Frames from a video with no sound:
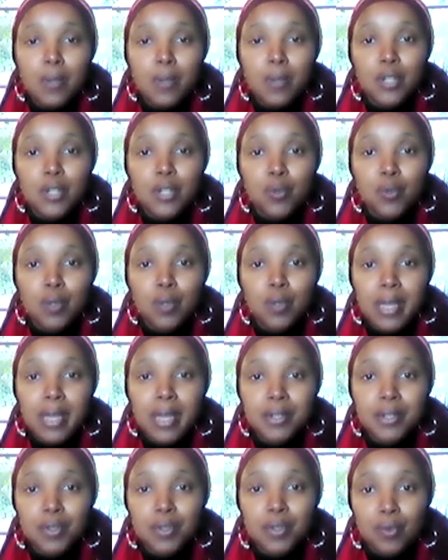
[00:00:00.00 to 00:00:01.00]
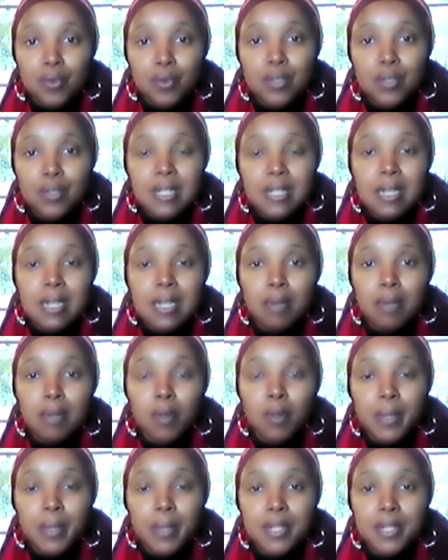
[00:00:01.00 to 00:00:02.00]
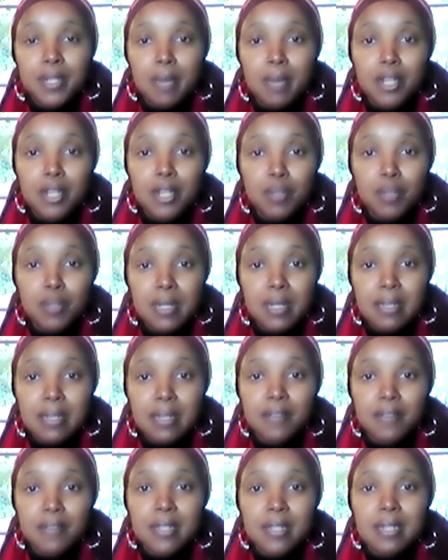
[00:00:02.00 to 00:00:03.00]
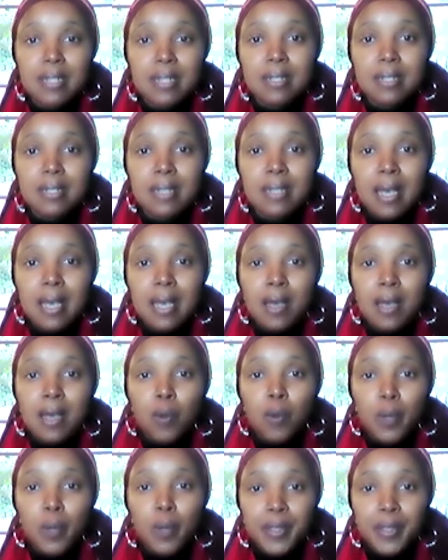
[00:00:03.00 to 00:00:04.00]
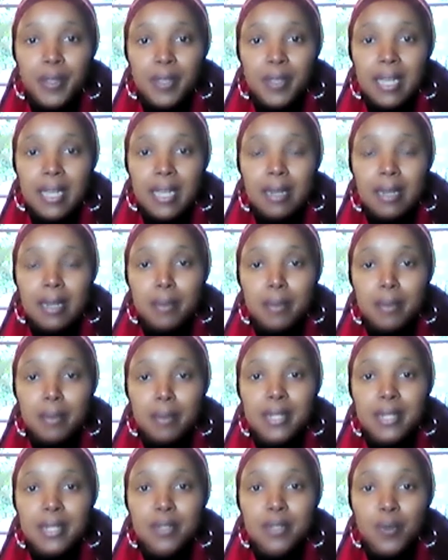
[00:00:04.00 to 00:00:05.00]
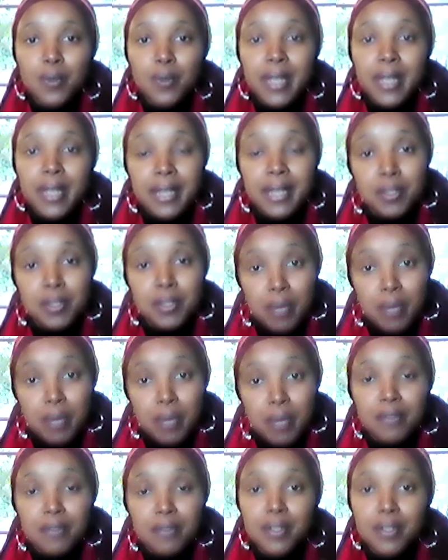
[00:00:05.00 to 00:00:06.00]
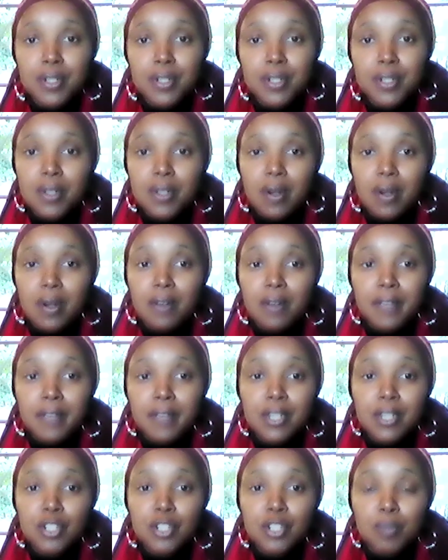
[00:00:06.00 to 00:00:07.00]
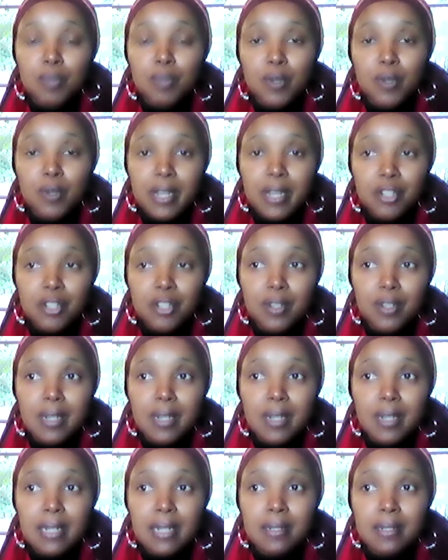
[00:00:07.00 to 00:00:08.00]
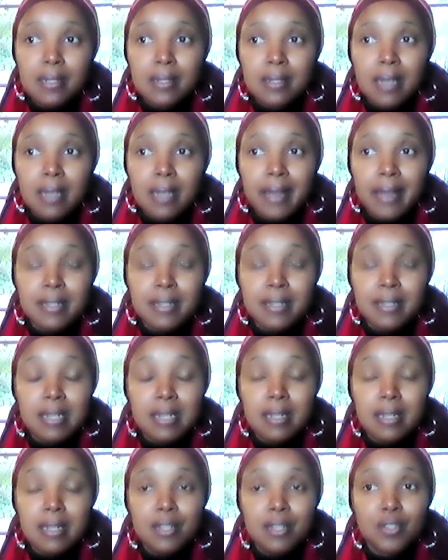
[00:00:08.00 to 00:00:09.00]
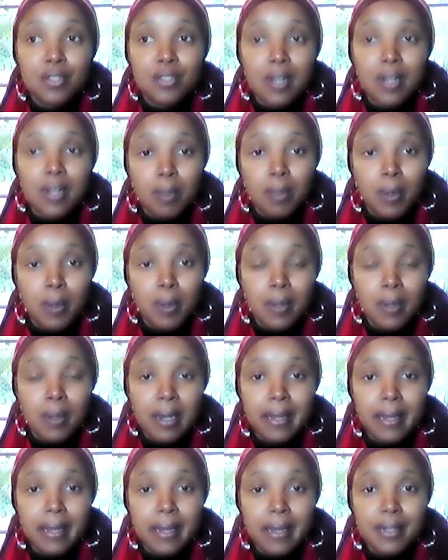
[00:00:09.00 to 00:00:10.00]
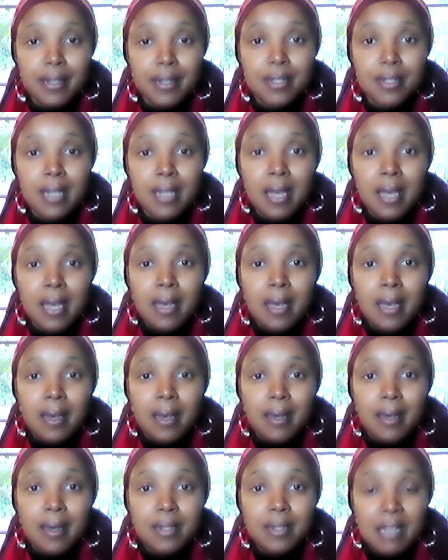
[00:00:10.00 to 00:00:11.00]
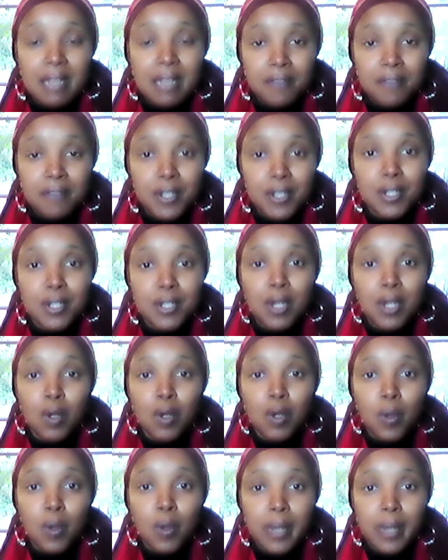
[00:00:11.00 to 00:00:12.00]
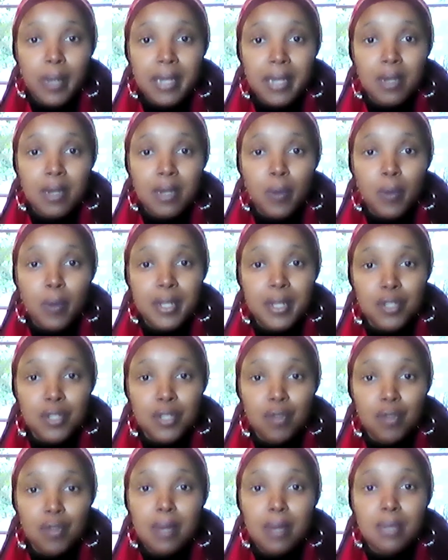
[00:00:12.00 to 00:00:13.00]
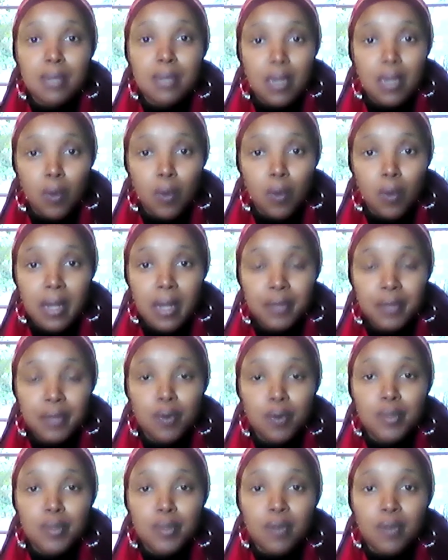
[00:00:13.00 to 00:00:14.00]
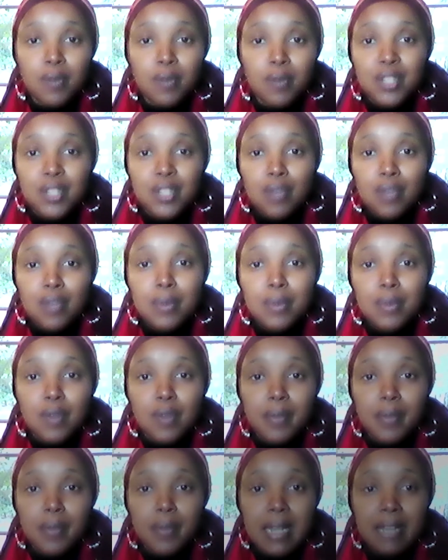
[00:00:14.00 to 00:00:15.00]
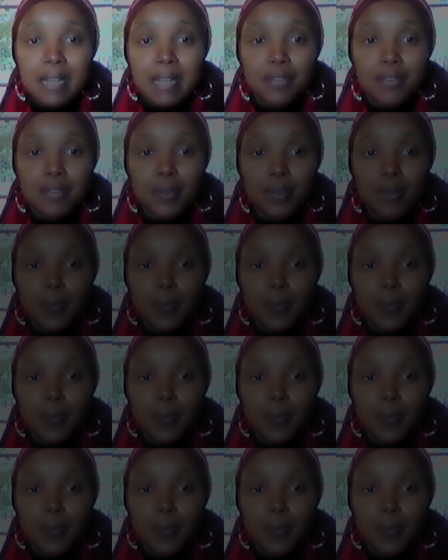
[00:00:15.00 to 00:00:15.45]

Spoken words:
do that through sustainable waste management services with the element or the added benefit of energy production. And the idea is to help our clients divert their organic waste streams and all other forms of waste streams from the landfill.